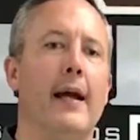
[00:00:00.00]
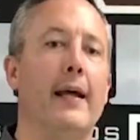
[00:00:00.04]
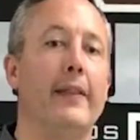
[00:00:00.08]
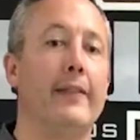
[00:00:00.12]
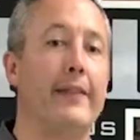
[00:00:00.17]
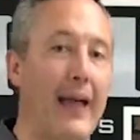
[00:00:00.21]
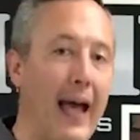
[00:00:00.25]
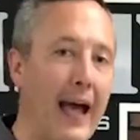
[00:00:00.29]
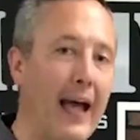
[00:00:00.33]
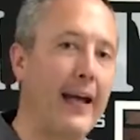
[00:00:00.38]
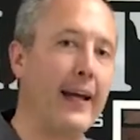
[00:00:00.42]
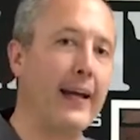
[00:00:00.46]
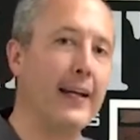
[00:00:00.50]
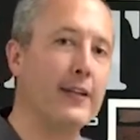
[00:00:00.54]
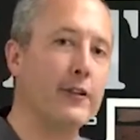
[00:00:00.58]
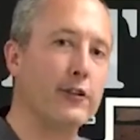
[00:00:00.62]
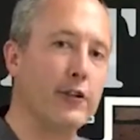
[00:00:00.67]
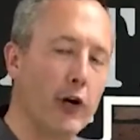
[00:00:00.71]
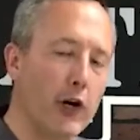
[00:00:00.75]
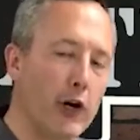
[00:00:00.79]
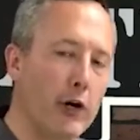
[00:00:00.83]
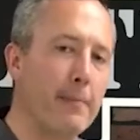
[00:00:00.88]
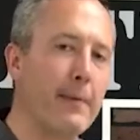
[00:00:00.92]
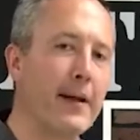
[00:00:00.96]
that in
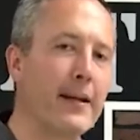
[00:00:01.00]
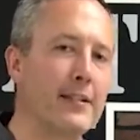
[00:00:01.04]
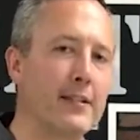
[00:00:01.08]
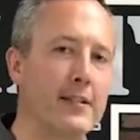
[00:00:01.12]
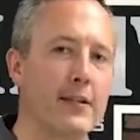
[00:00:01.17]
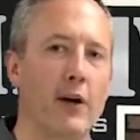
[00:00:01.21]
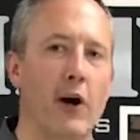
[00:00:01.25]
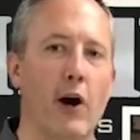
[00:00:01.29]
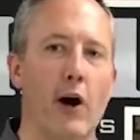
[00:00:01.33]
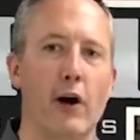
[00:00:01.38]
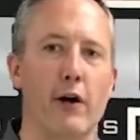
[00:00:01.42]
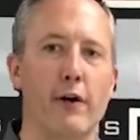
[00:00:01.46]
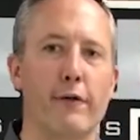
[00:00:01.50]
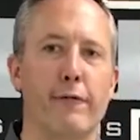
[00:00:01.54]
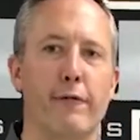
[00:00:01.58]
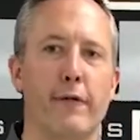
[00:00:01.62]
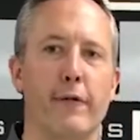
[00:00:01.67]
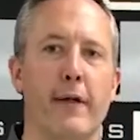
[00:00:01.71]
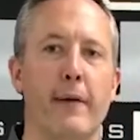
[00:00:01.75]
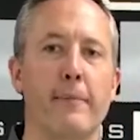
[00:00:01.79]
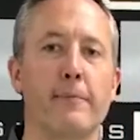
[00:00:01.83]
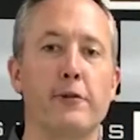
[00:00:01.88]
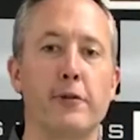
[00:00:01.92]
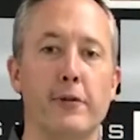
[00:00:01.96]
turn makes it harder for
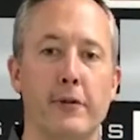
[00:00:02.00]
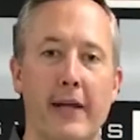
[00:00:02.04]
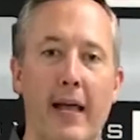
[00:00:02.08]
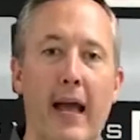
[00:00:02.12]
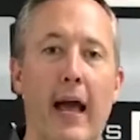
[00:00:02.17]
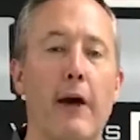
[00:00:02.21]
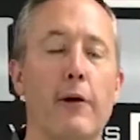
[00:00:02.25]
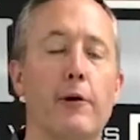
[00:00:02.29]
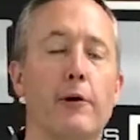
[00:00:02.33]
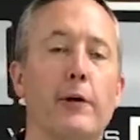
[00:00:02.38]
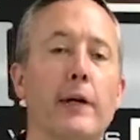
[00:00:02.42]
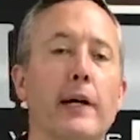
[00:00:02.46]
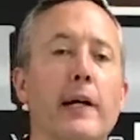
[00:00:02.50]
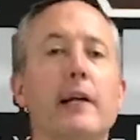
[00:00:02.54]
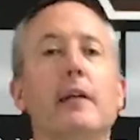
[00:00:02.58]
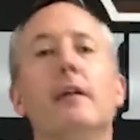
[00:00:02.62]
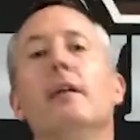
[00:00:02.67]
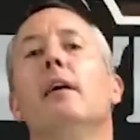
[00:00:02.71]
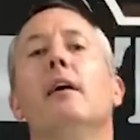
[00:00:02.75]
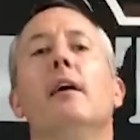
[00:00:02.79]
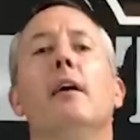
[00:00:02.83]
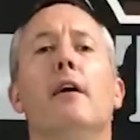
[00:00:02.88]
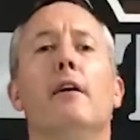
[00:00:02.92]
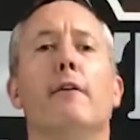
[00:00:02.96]
them to counter it,
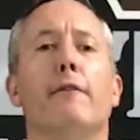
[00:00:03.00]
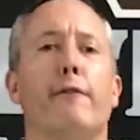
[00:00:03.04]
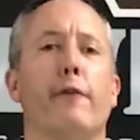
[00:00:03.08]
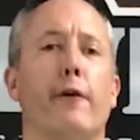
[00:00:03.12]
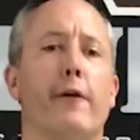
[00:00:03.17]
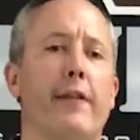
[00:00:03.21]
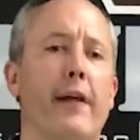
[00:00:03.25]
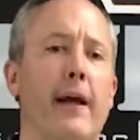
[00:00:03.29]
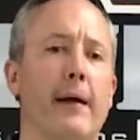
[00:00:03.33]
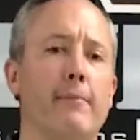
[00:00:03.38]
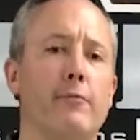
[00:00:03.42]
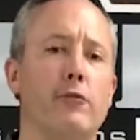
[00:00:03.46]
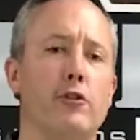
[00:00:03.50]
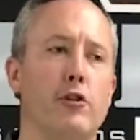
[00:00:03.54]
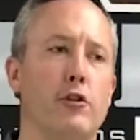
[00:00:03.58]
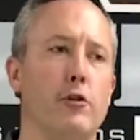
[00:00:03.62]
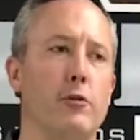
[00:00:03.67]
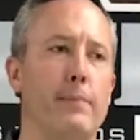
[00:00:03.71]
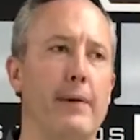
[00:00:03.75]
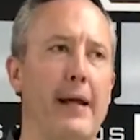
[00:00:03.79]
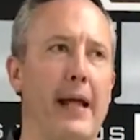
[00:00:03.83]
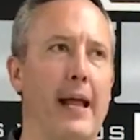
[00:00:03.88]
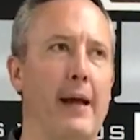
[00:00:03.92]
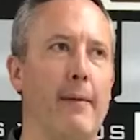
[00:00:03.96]
for them to
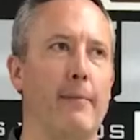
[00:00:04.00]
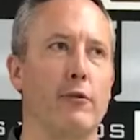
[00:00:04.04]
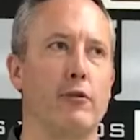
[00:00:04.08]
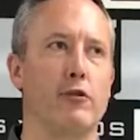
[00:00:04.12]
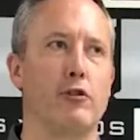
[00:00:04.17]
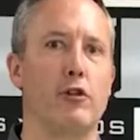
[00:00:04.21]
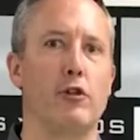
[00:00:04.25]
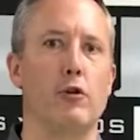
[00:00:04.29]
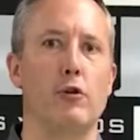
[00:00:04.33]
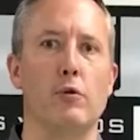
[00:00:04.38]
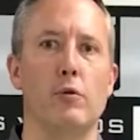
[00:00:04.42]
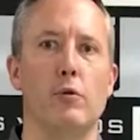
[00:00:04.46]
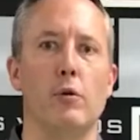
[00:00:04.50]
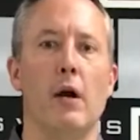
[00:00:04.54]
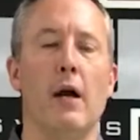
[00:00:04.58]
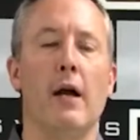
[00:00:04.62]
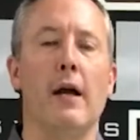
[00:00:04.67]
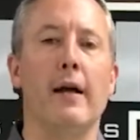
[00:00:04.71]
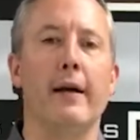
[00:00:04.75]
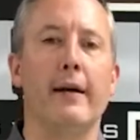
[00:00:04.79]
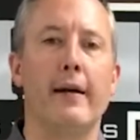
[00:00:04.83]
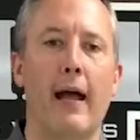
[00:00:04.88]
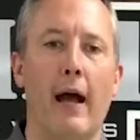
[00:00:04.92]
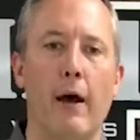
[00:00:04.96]
be able to
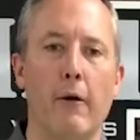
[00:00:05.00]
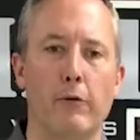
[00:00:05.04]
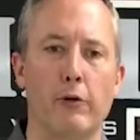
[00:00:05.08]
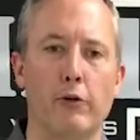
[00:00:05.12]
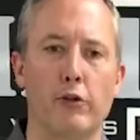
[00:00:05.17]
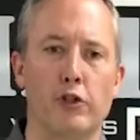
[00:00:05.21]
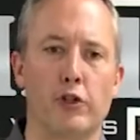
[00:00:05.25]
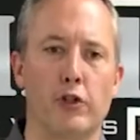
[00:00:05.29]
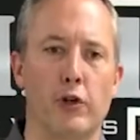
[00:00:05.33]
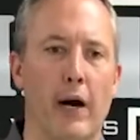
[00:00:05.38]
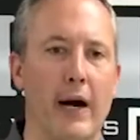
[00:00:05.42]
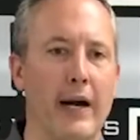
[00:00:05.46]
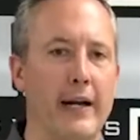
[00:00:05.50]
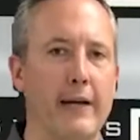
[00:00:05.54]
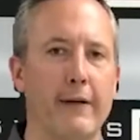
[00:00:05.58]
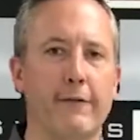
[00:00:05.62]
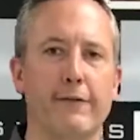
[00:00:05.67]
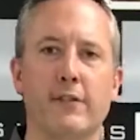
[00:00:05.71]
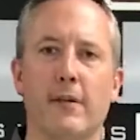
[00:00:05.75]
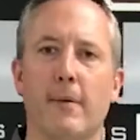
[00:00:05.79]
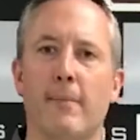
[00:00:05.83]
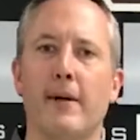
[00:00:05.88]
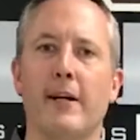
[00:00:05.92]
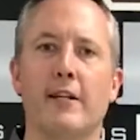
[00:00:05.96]
counter strike. If
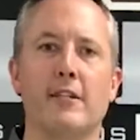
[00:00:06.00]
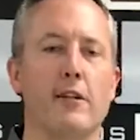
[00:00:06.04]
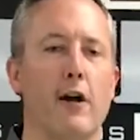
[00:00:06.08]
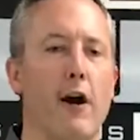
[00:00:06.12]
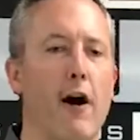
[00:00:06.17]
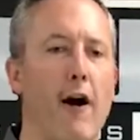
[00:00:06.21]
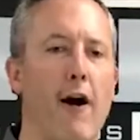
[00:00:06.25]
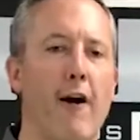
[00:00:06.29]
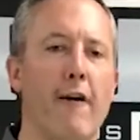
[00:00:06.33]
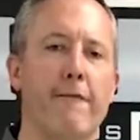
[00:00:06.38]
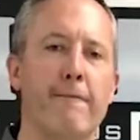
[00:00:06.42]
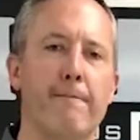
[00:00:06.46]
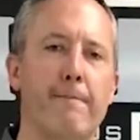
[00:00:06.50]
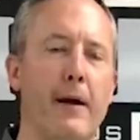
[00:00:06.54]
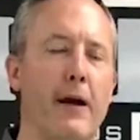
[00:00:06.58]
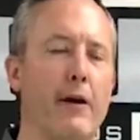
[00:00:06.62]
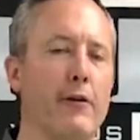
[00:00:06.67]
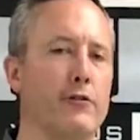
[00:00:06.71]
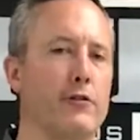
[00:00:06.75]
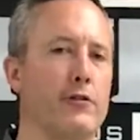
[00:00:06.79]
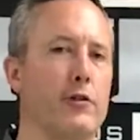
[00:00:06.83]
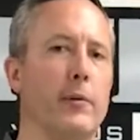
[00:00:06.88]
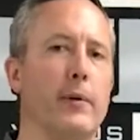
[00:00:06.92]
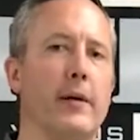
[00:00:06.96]
somebody's off
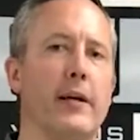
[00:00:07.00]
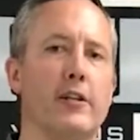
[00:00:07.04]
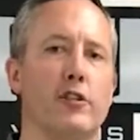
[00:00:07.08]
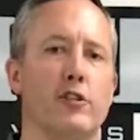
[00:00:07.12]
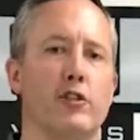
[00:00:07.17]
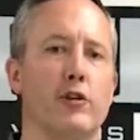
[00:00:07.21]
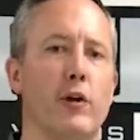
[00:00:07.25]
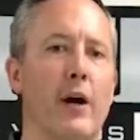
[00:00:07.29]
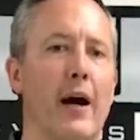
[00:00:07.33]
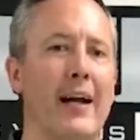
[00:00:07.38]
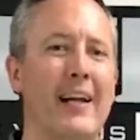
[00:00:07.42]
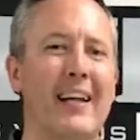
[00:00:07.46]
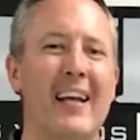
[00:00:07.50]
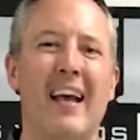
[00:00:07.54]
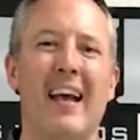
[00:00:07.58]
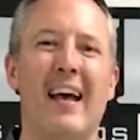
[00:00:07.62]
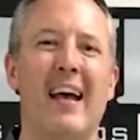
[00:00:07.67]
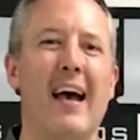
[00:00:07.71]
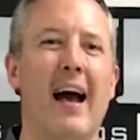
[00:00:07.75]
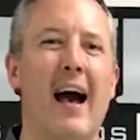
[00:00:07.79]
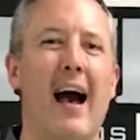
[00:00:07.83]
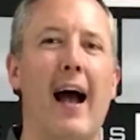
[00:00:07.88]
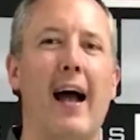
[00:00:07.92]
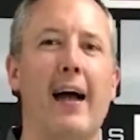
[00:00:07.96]
balance throwing a strike,
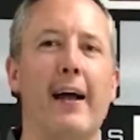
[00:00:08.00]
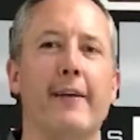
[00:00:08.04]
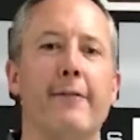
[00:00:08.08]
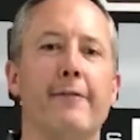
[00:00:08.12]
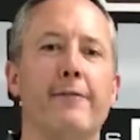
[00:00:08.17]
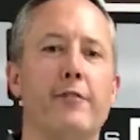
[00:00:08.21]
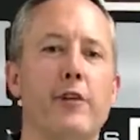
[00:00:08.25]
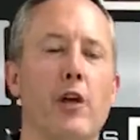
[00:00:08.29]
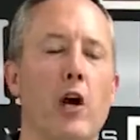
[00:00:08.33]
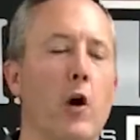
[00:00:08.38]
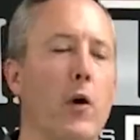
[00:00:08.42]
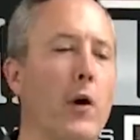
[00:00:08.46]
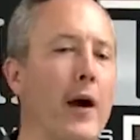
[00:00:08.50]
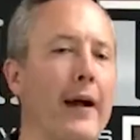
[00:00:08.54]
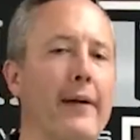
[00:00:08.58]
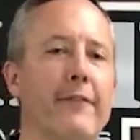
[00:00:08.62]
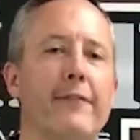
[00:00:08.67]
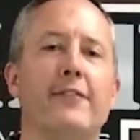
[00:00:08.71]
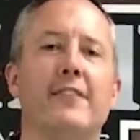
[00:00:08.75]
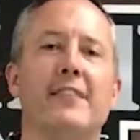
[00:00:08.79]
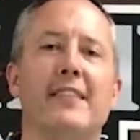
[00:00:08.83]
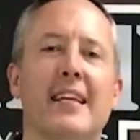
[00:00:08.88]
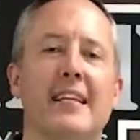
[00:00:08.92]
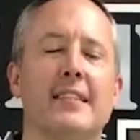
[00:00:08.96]
I know
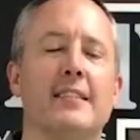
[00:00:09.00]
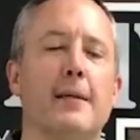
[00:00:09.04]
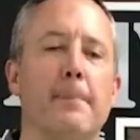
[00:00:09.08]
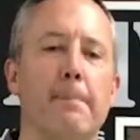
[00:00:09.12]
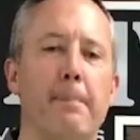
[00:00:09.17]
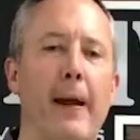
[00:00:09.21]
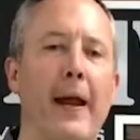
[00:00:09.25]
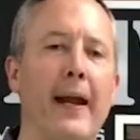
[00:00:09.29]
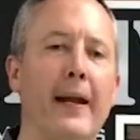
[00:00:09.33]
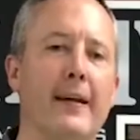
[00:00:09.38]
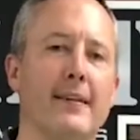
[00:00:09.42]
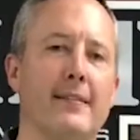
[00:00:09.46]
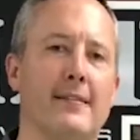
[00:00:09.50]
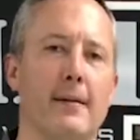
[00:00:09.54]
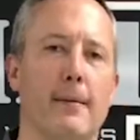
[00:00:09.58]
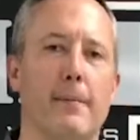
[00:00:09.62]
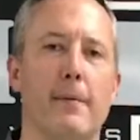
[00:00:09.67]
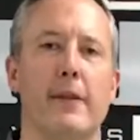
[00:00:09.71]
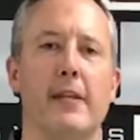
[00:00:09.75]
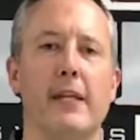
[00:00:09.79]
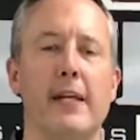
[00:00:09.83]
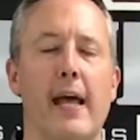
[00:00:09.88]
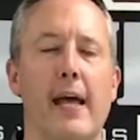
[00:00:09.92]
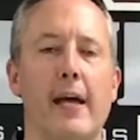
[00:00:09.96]
I've dissipated some
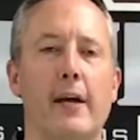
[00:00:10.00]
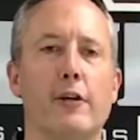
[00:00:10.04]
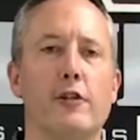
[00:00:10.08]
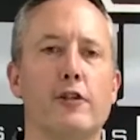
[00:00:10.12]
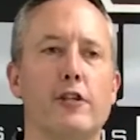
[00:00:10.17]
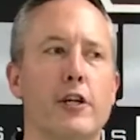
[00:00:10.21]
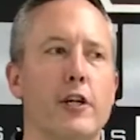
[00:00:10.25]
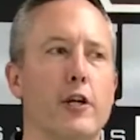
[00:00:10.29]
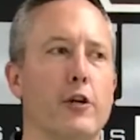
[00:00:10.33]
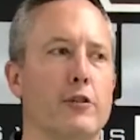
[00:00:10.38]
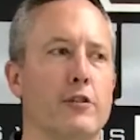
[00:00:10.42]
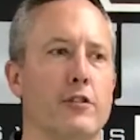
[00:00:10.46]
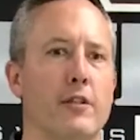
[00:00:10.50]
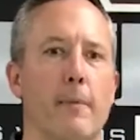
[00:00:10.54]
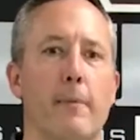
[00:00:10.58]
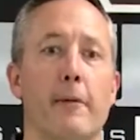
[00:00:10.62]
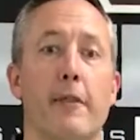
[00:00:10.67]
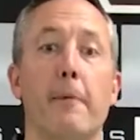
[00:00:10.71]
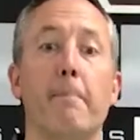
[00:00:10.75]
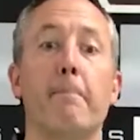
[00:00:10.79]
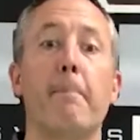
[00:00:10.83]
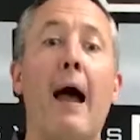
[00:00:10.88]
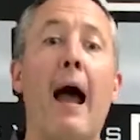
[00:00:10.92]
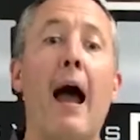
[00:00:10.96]
of the energy or some of the
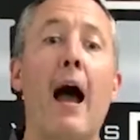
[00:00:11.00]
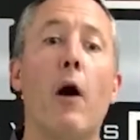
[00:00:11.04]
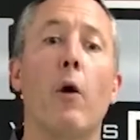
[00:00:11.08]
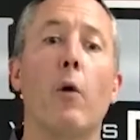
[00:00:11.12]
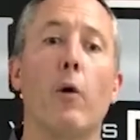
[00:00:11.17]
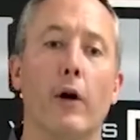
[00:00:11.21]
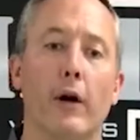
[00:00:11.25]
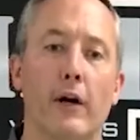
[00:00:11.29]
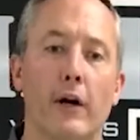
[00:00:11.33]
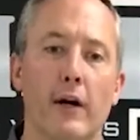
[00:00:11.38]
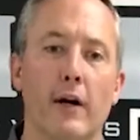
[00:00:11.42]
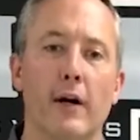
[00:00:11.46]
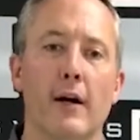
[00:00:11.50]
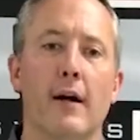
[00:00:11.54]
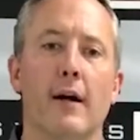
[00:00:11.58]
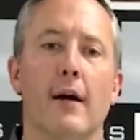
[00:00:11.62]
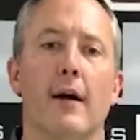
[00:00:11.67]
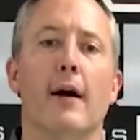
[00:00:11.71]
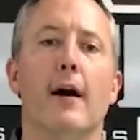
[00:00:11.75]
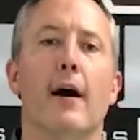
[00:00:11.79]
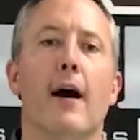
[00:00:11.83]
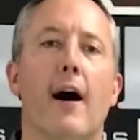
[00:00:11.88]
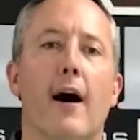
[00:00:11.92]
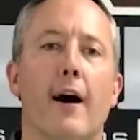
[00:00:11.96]
power
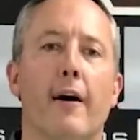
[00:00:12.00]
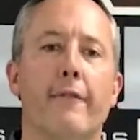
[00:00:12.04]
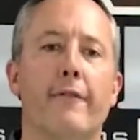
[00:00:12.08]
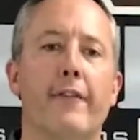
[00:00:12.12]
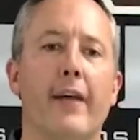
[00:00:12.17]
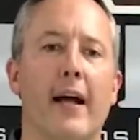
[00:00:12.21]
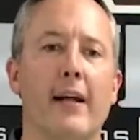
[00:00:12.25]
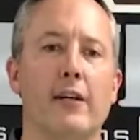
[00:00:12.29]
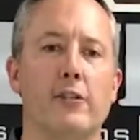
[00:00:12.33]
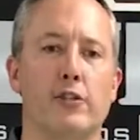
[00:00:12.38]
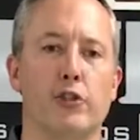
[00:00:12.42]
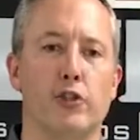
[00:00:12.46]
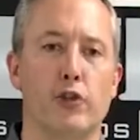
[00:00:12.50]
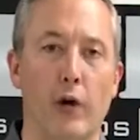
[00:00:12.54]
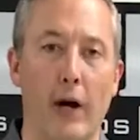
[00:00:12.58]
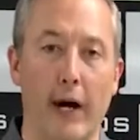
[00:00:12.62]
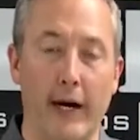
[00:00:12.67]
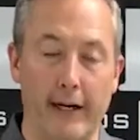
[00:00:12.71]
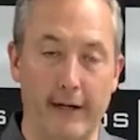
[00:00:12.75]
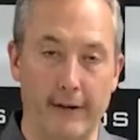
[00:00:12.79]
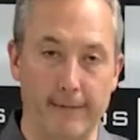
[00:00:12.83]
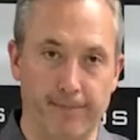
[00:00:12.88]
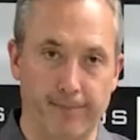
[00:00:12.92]
of that strike.